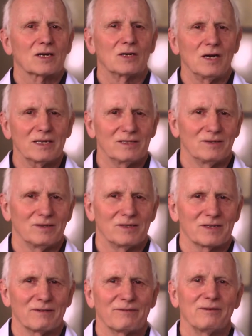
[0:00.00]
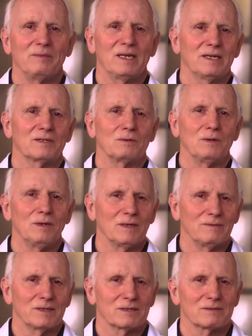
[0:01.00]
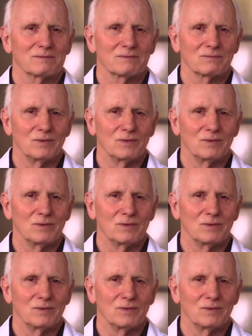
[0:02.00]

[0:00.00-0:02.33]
Carotenoids are familiar to all of us